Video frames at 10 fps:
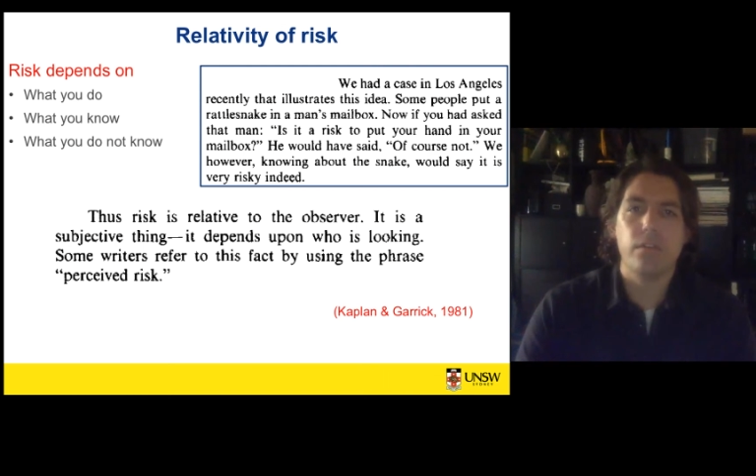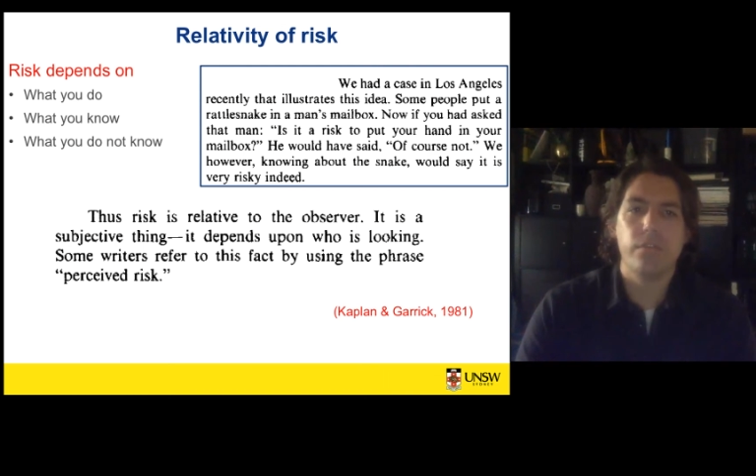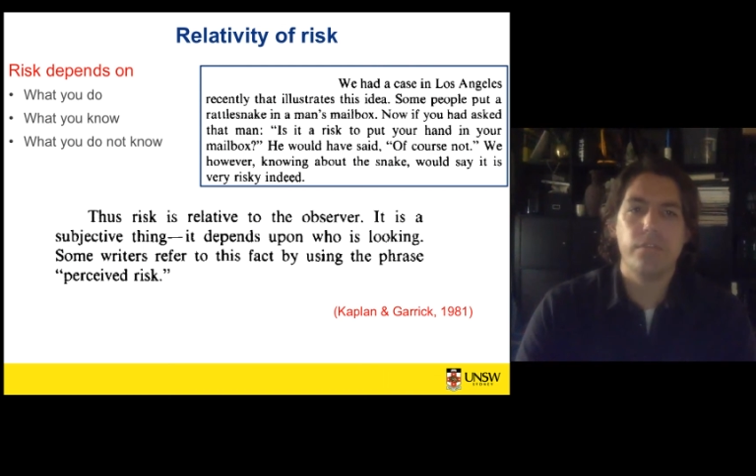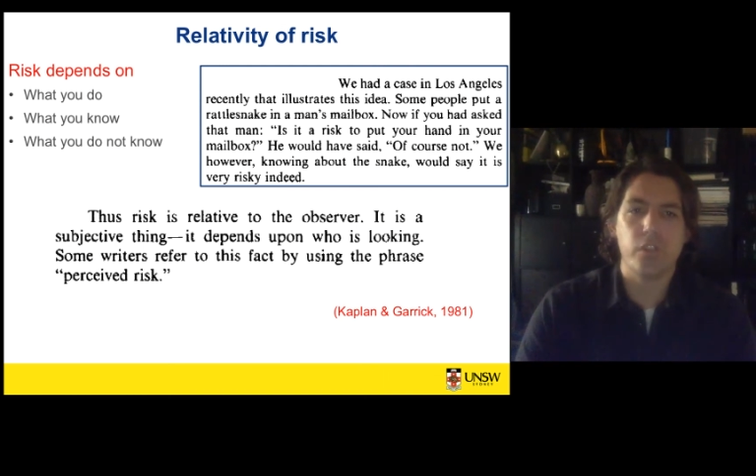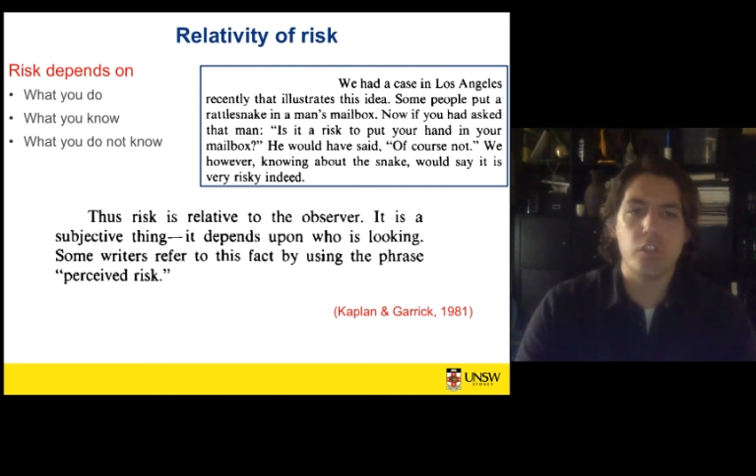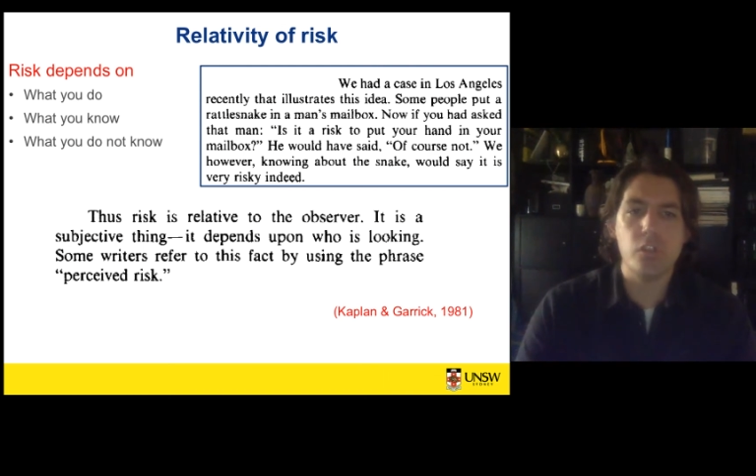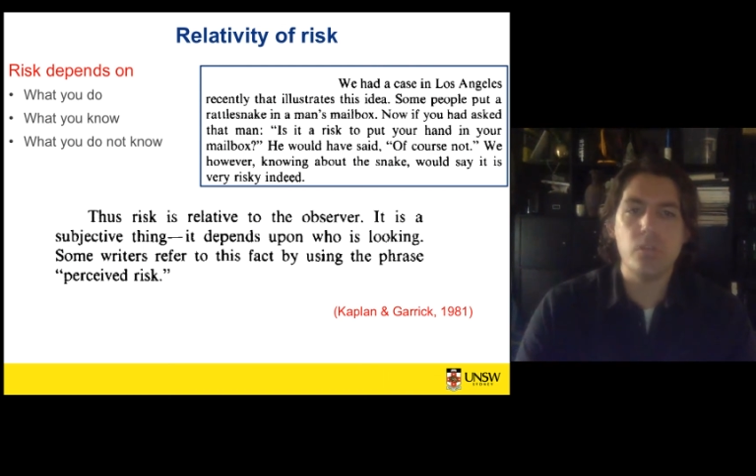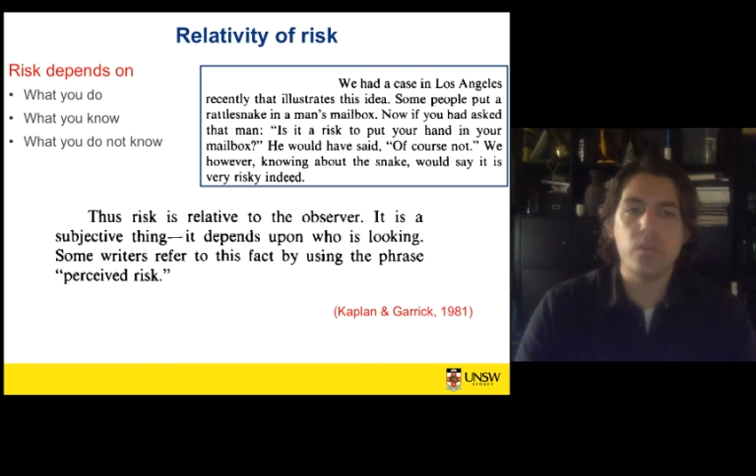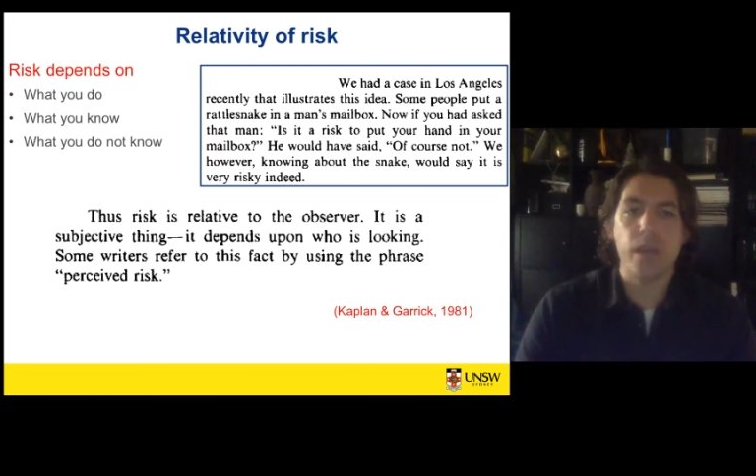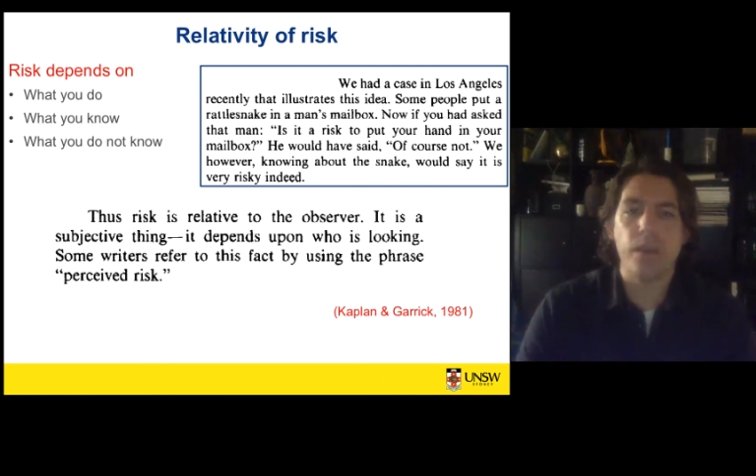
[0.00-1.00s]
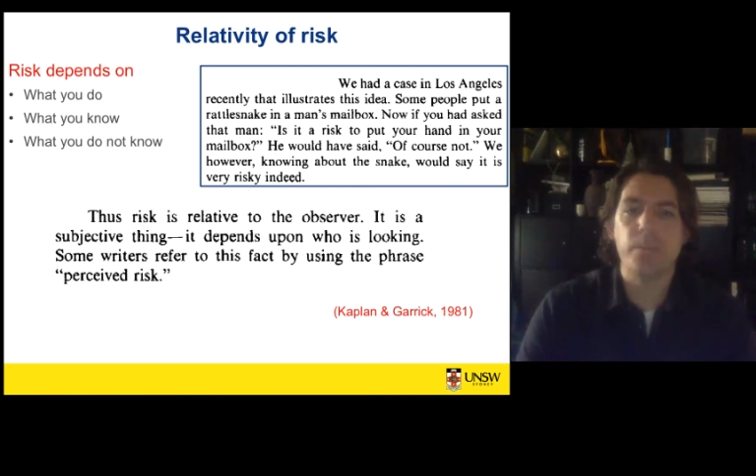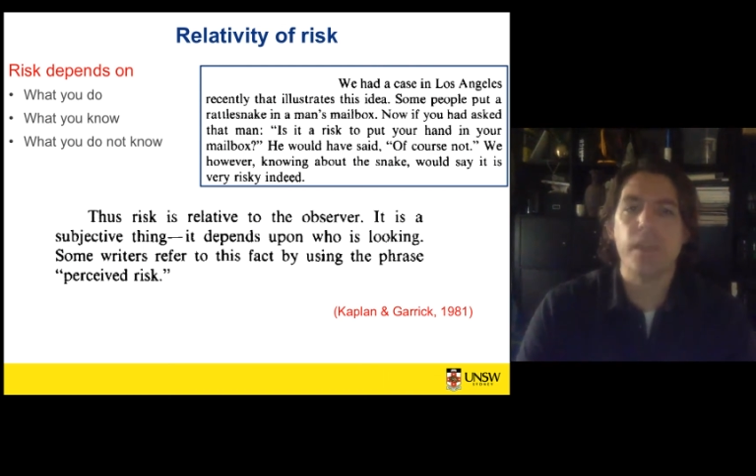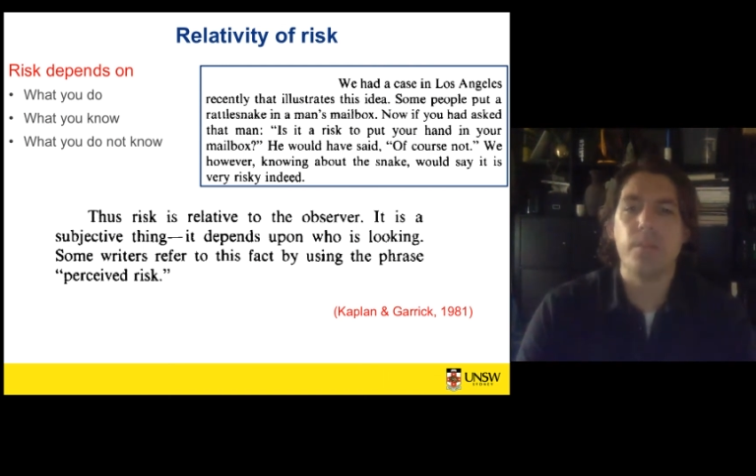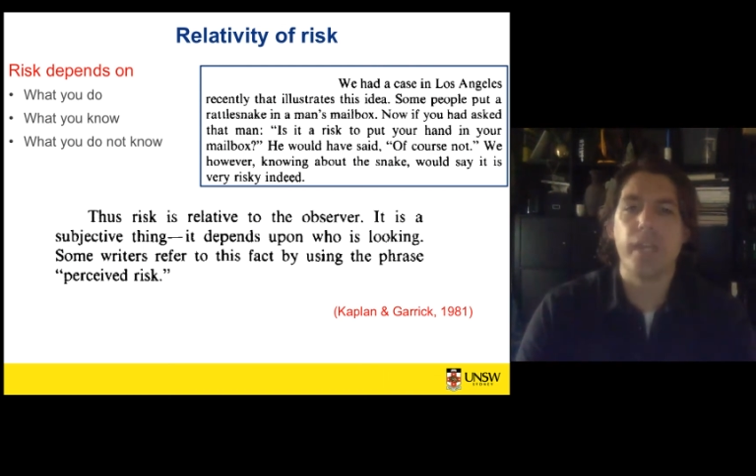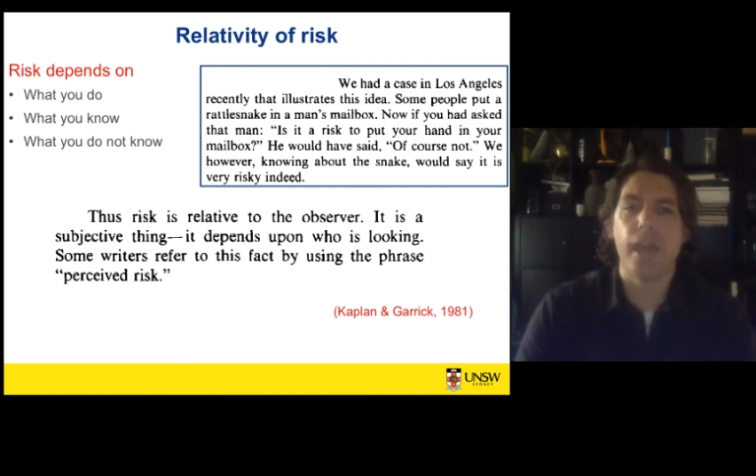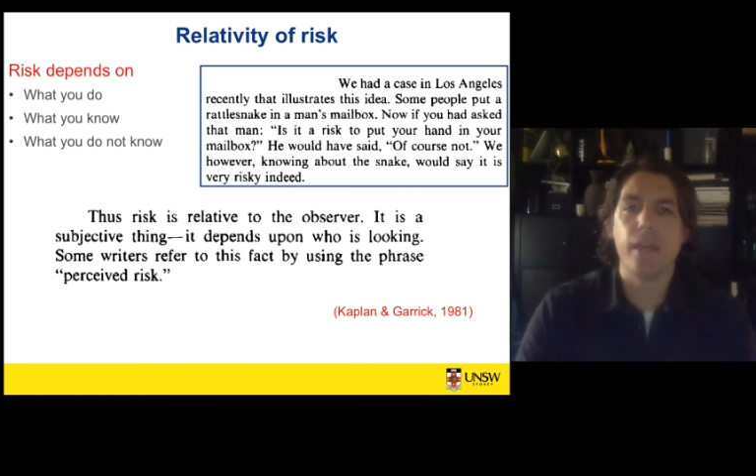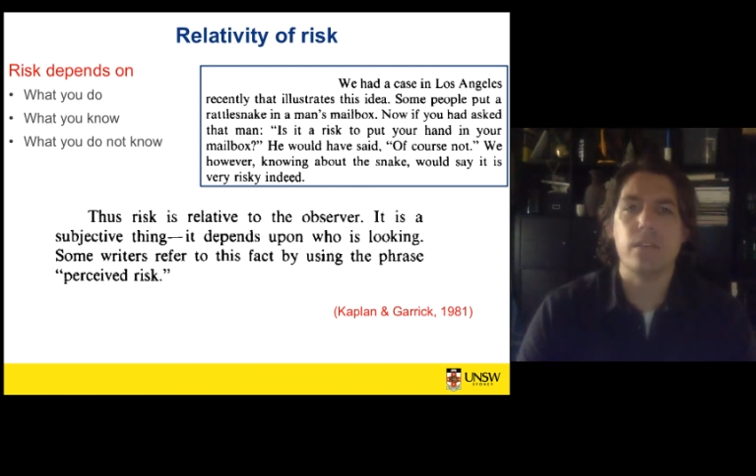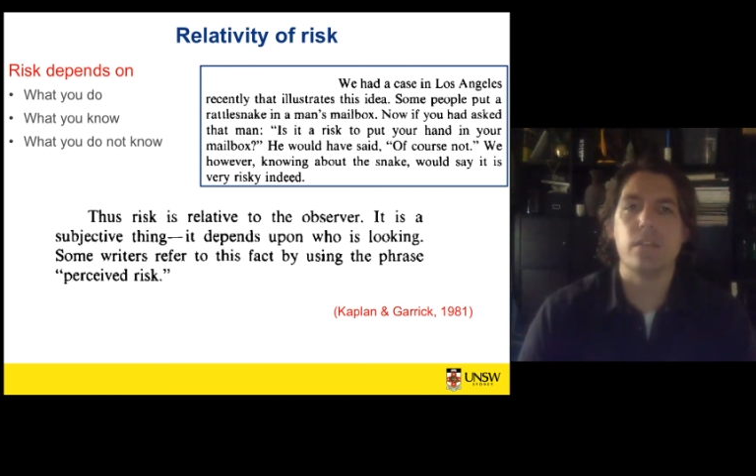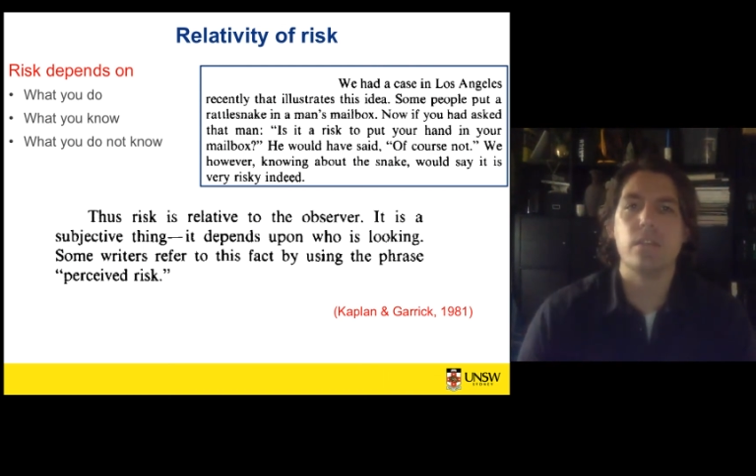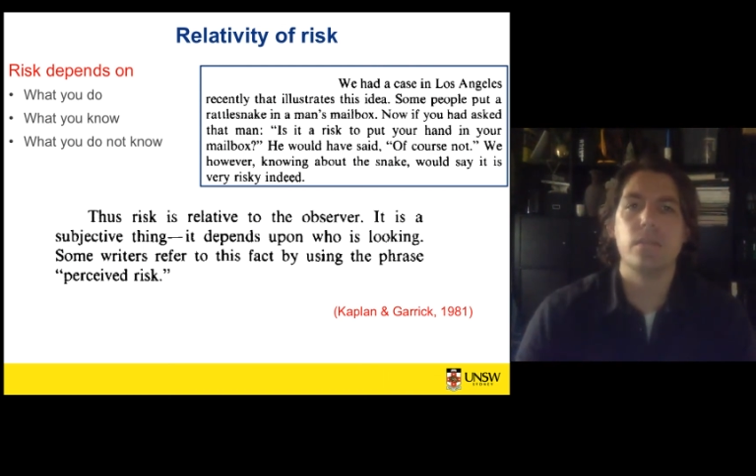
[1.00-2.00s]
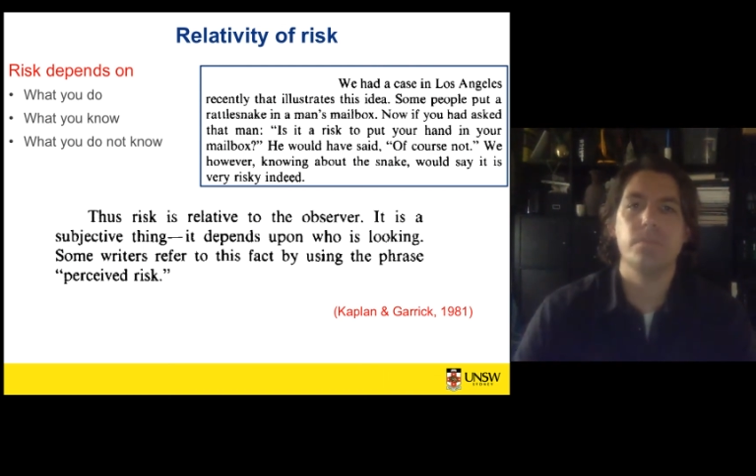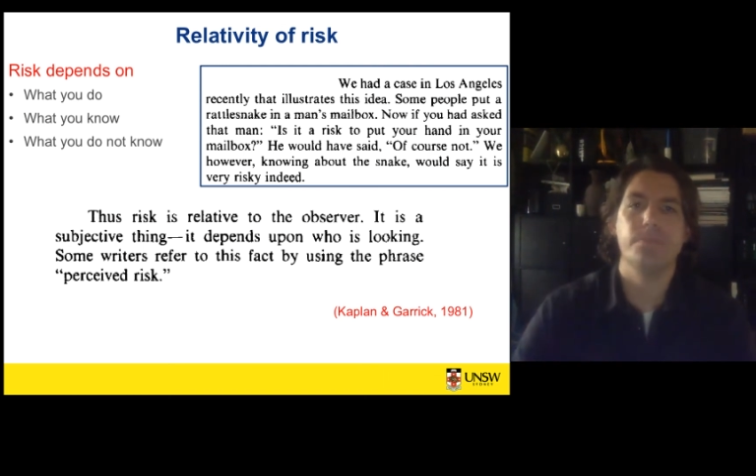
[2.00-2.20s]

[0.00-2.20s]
for new and upcoming hazards.